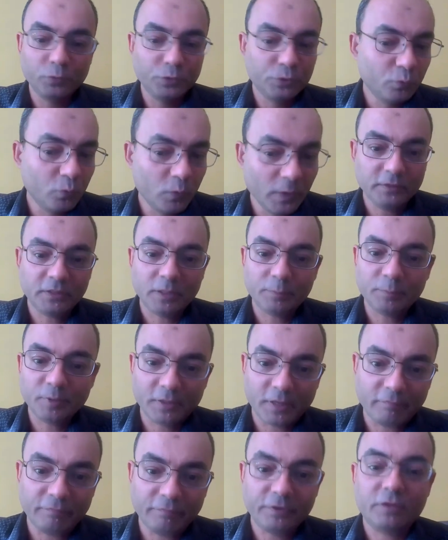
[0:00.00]
which what
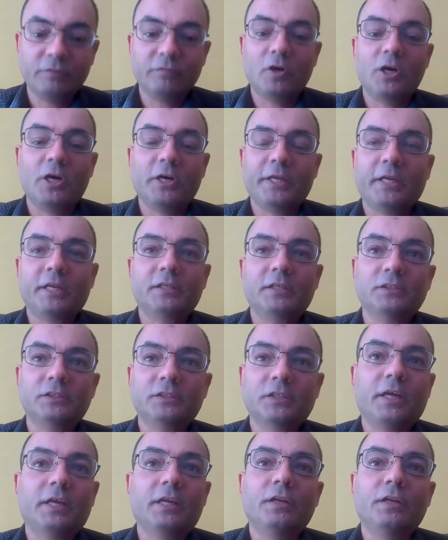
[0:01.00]
demographic of audience,